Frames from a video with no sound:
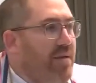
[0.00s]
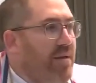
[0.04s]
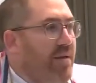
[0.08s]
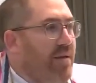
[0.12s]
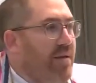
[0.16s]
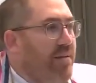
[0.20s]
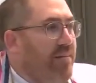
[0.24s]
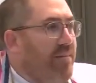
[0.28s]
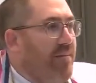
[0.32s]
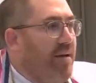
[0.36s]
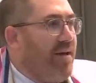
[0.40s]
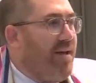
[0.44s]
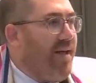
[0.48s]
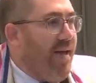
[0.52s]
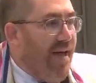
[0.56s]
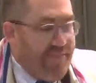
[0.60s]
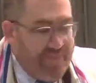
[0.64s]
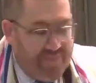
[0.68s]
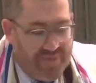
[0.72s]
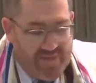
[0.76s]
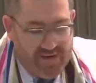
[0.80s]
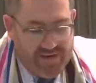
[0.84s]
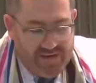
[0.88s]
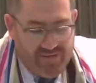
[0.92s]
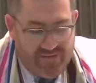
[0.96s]
But yet
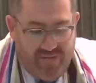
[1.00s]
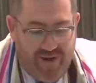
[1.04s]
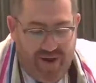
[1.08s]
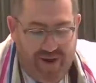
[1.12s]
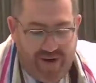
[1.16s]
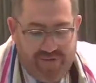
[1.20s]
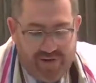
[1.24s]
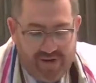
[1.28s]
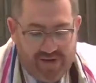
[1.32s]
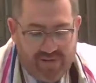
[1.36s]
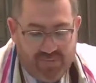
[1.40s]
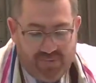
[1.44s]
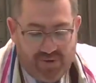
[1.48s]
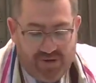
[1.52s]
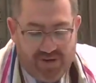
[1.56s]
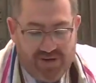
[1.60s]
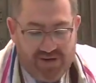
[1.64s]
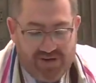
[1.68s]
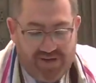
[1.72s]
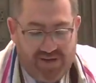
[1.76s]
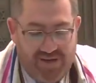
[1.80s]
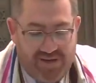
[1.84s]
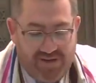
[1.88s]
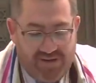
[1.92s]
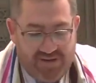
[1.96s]
this virus
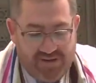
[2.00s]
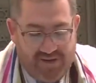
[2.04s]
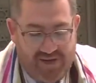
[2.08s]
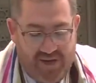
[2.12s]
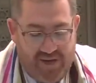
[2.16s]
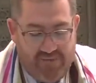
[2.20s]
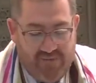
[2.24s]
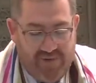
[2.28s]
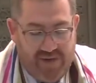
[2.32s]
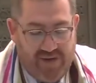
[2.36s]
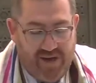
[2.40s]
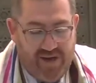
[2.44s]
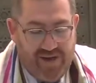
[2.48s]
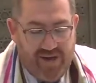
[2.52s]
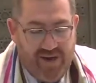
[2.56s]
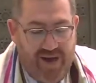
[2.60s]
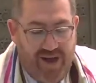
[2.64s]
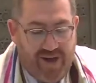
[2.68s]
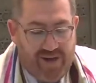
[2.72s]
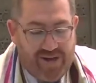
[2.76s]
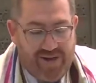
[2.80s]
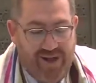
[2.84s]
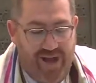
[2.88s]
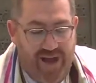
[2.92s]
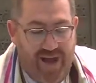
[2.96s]
persists and we
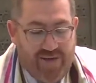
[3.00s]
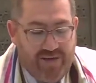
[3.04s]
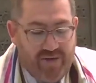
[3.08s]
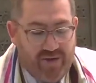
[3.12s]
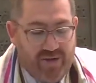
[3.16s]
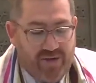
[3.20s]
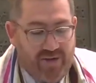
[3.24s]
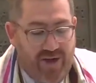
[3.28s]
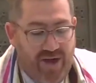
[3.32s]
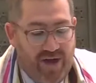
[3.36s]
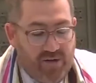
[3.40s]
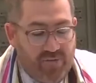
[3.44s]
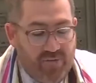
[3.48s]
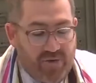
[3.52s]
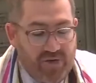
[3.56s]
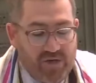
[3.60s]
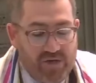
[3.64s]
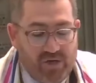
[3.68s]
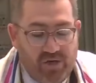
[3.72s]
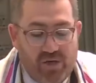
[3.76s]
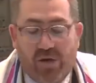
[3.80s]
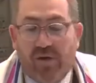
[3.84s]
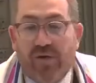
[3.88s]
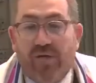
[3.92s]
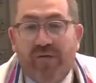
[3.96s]
cannot gather like we
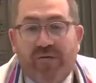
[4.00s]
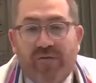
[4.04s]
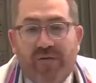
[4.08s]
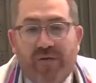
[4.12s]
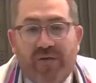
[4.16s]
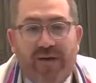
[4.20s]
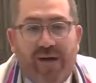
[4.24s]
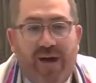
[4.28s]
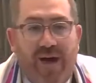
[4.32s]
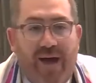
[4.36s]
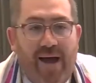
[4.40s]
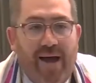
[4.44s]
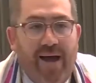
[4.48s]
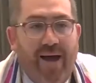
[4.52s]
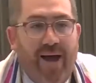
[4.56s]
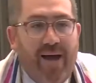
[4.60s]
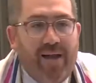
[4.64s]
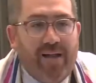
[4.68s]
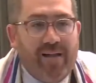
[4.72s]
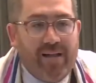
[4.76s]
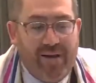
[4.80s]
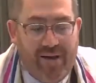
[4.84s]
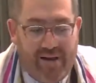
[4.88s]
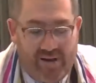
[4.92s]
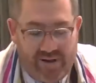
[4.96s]
should for the high
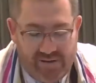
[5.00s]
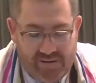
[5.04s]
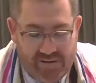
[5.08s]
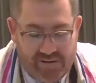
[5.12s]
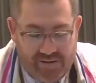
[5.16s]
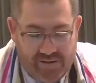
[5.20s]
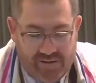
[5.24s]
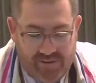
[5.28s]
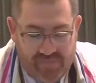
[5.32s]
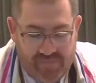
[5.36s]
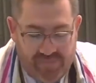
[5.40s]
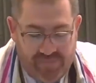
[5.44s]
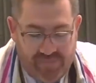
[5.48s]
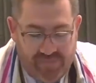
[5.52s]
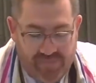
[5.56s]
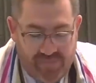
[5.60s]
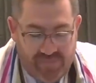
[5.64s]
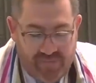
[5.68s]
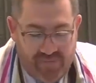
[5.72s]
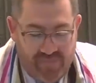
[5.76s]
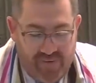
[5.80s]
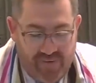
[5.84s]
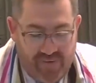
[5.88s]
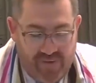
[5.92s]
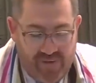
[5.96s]
holidays.
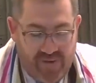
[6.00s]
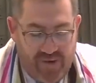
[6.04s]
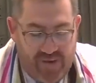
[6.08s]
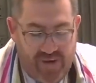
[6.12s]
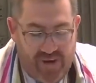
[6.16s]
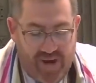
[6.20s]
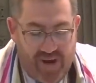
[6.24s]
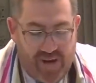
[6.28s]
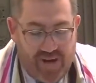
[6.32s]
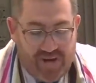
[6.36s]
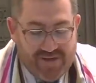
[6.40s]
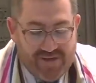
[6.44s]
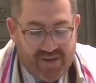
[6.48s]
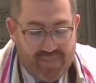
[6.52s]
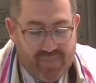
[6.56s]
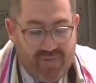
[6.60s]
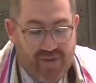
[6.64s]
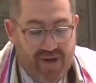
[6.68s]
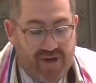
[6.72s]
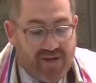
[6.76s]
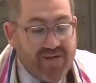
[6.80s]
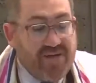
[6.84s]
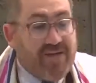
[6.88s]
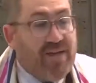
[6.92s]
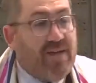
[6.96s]
And it's a
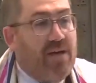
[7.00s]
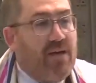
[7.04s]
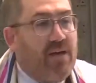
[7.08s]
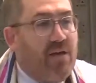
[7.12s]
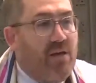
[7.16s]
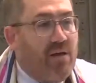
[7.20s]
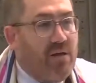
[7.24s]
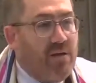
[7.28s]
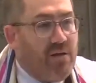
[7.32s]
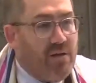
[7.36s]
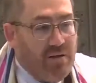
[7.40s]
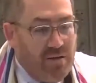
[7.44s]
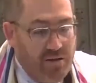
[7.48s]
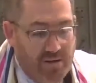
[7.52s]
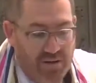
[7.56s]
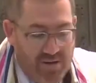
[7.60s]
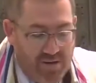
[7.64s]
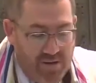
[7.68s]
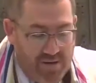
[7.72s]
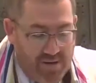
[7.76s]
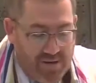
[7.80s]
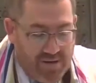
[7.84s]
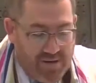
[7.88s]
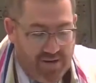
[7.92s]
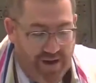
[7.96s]
big deal
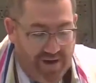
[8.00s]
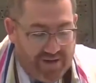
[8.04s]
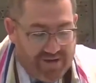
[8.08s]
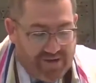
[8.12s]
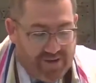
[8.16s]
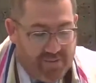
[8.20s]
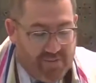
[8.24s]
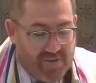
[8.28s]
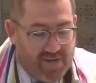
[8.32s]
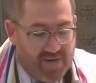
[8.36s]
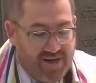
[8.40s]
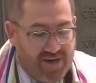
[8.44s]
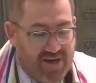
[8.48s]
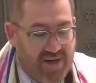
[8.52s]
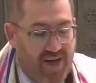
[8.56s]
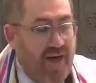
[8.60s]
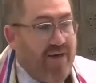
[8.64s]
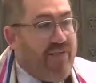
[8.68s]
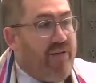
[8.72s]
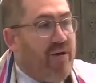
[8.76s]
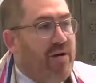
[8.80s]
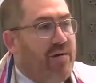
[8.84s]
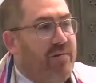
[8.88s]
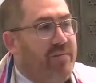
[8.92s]
not to be together.